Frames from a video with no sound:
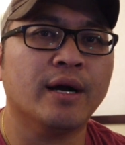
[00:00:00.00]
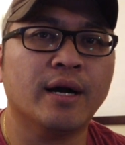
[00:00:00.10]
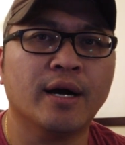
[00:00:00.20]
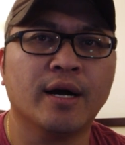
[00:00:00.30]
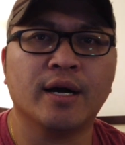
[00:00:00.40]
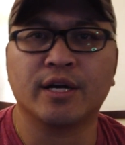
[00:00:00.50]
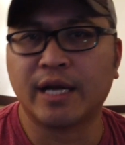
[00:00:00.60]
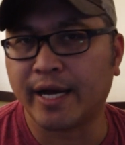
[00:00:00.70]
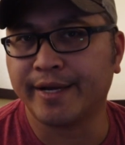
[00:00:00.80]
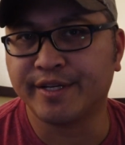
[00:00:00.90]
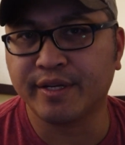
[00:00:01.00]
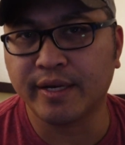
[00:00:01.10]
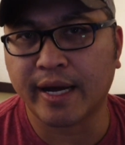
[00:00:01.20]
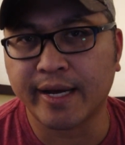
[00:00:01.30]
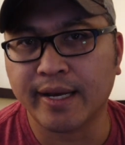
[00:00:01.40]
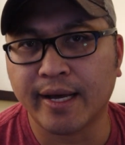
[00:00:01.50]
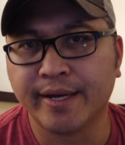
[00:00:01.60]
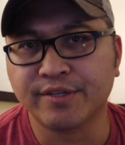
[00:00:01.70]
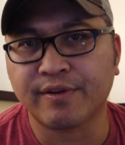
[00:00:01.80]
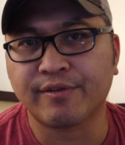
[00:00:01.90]

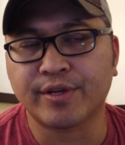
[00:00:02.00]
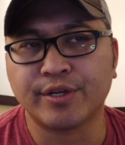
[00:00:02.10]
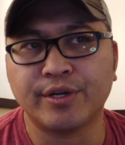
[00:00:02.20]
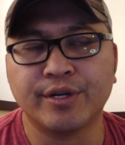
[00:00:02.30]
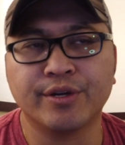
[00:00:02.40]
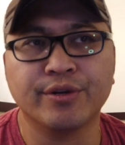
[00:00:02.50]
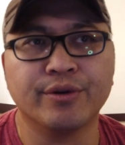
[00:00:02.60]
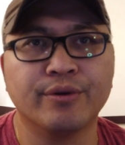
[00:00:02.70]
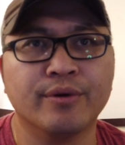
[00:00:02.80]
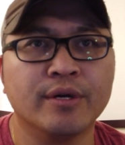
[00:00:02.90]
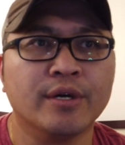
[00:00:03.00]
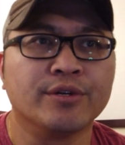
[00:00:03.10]
guidelines of everything you need to do.